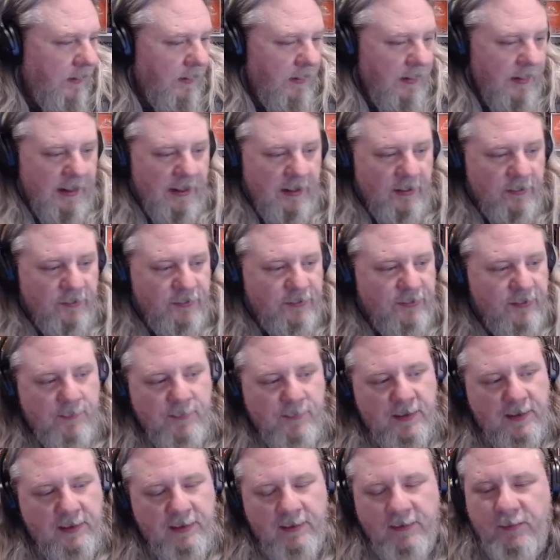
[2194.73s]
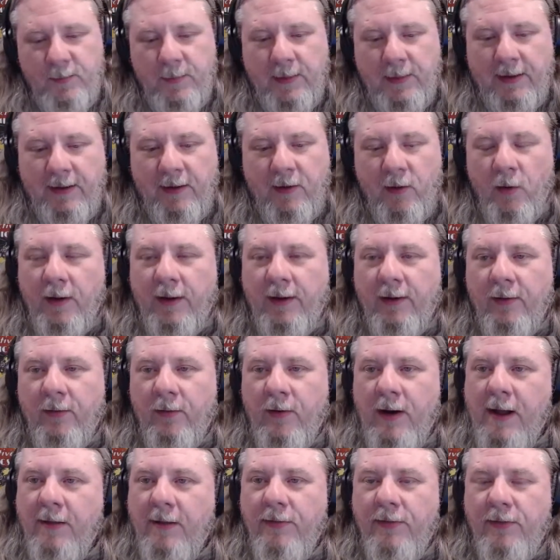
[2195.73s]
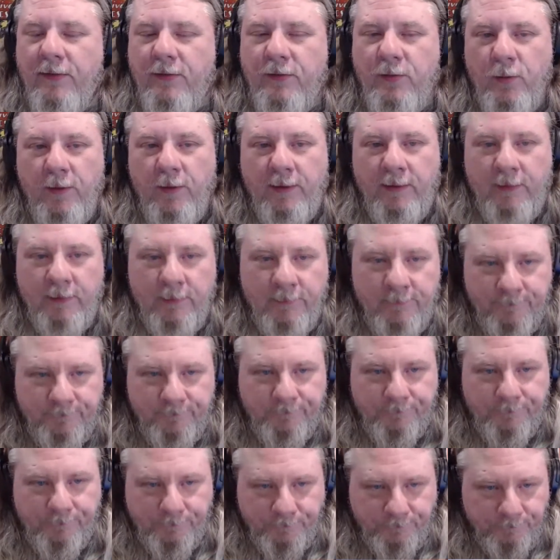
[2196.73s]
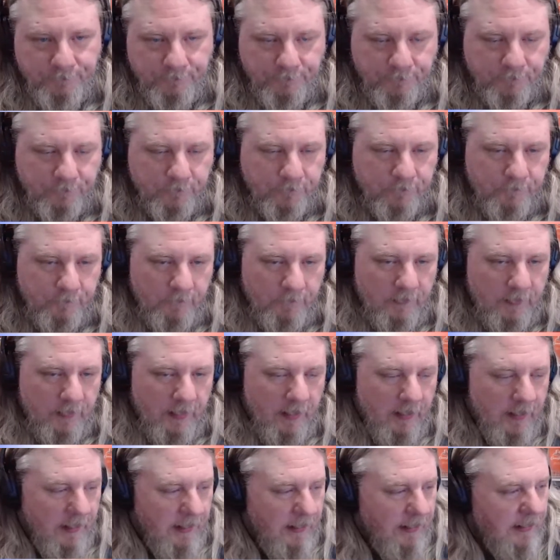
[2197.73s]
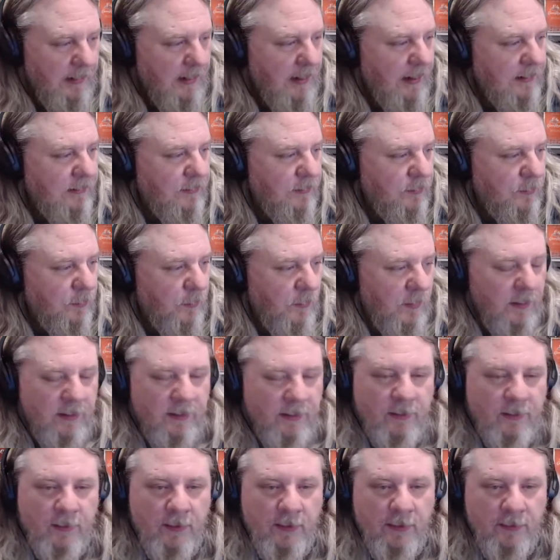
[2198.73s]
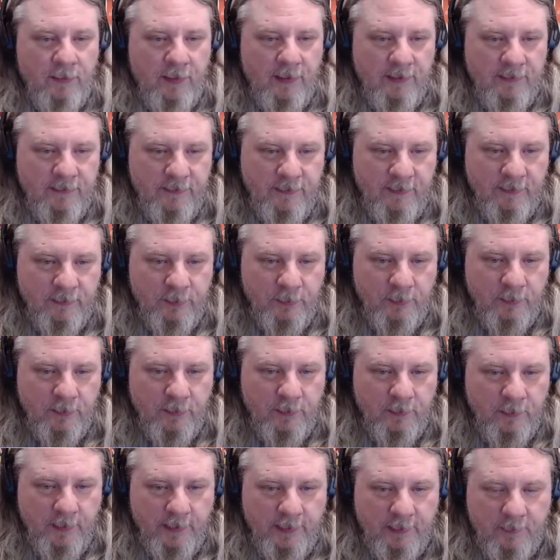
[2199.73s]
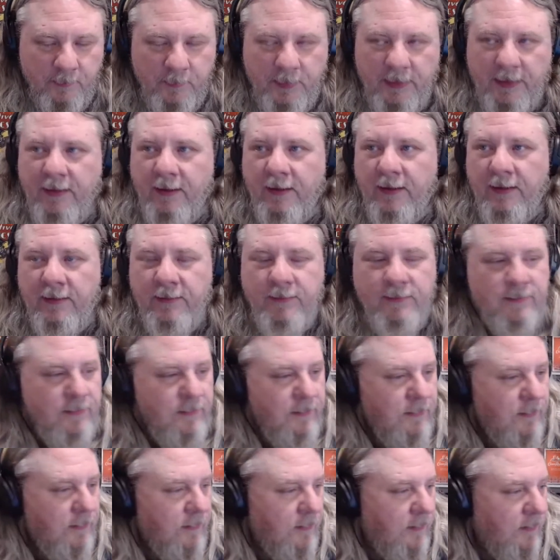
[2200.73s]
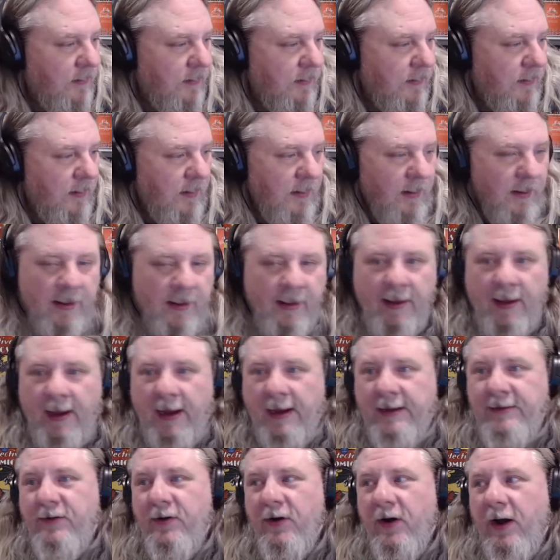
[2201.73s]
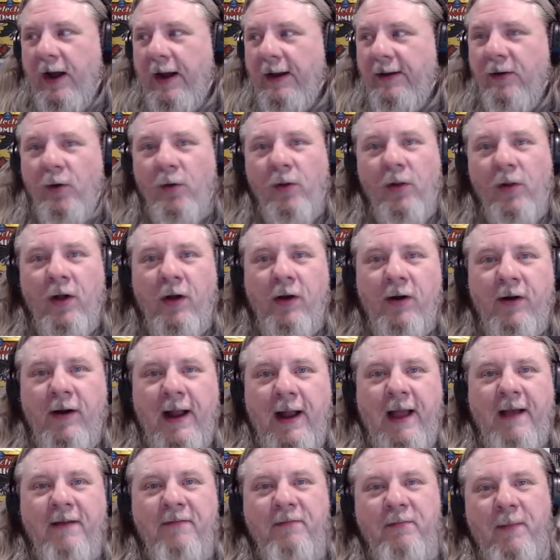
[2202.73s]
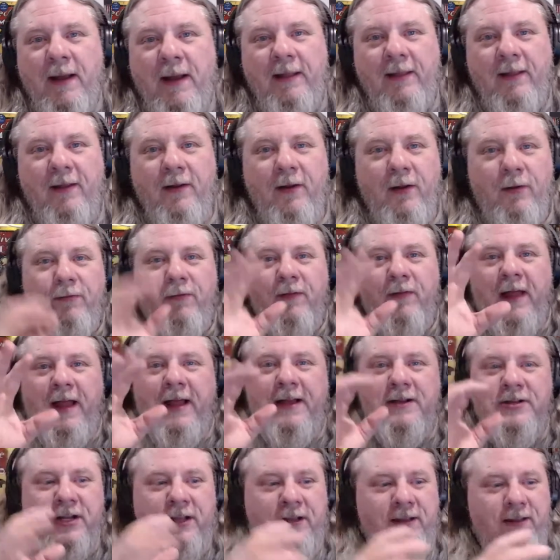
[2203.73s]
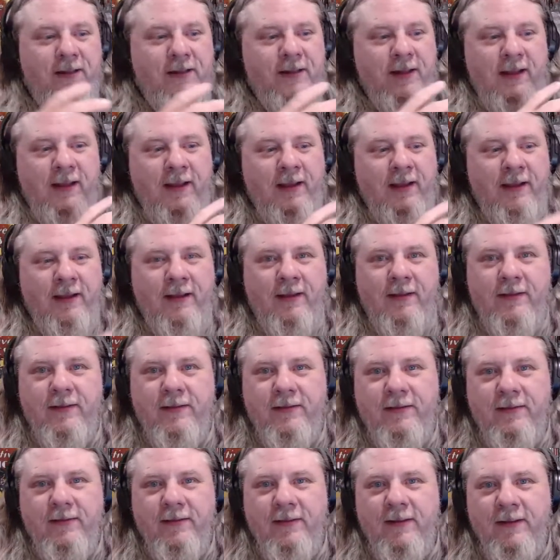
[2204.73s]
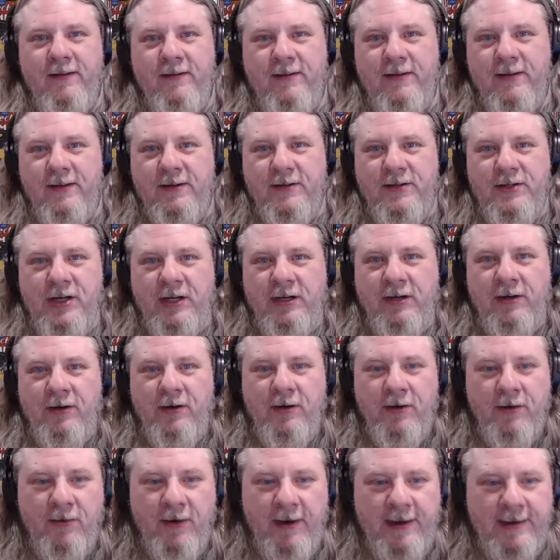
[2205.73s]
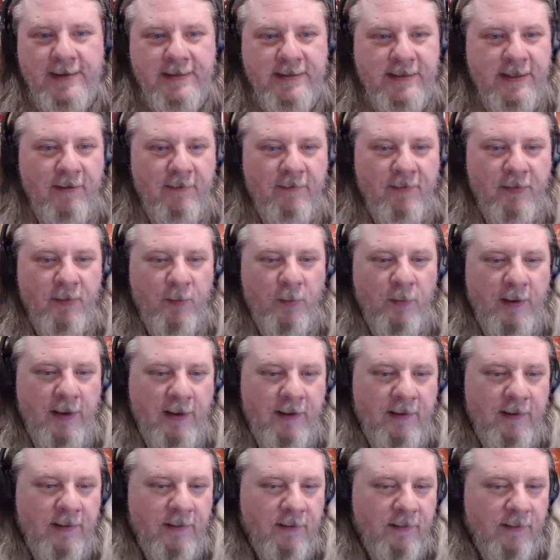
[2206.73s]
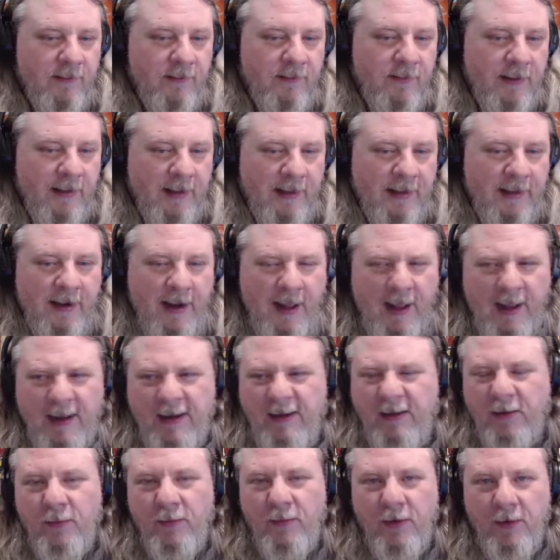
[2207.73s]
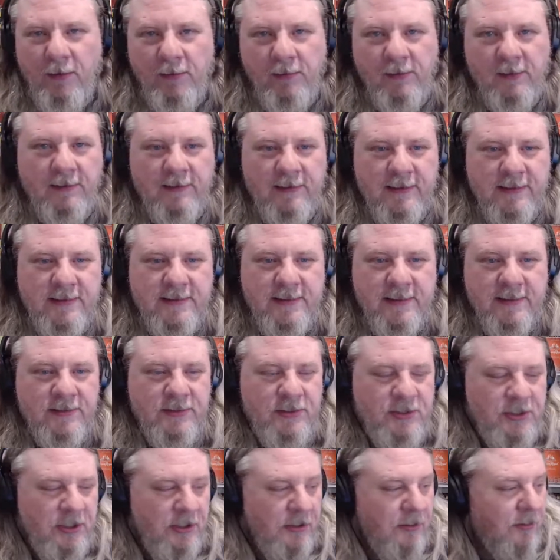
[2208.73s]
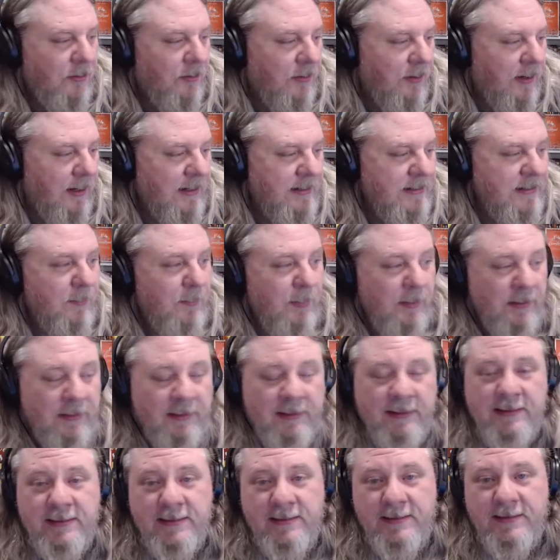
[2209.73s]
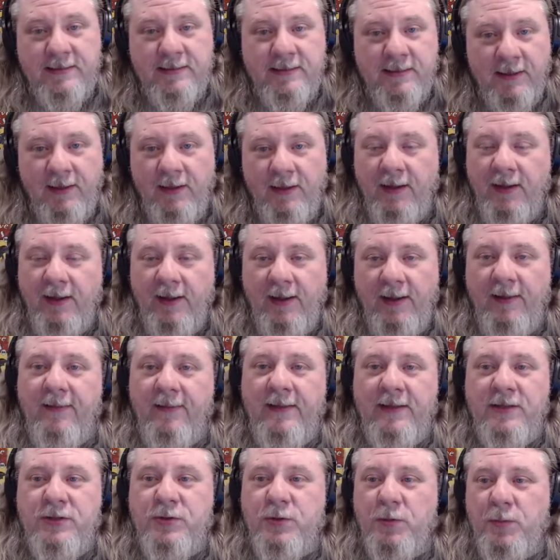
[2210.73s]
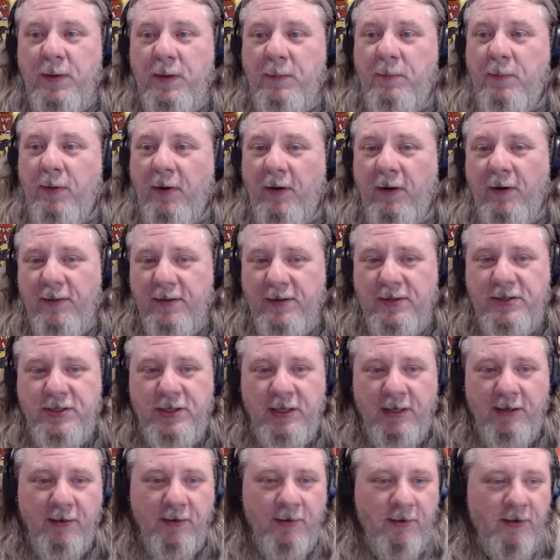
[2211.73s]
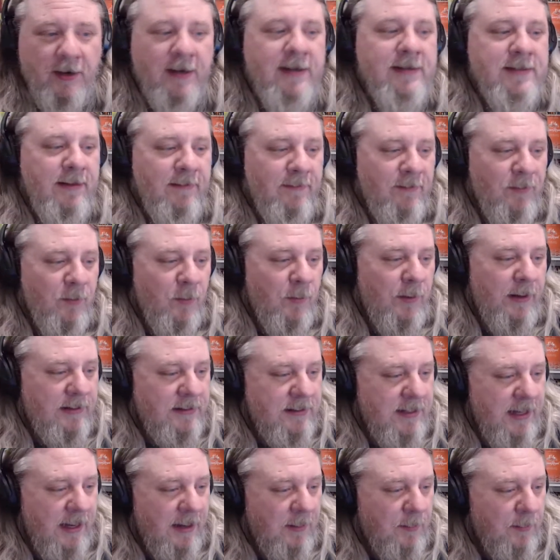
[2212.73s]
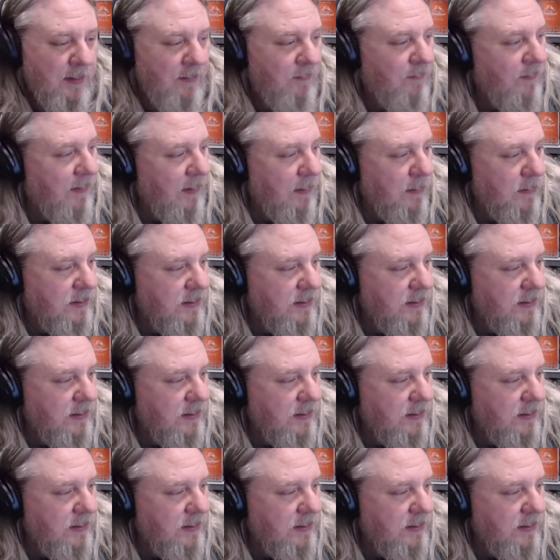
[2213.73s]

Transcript: Here's something that's been going around the Twitter, and I just wanted to address this real quick because I no longer have my little flashing thing, the gender crazy of the week. And I don't know that this is gender crazy, but this would be part of the gender crazy of the week segment if I was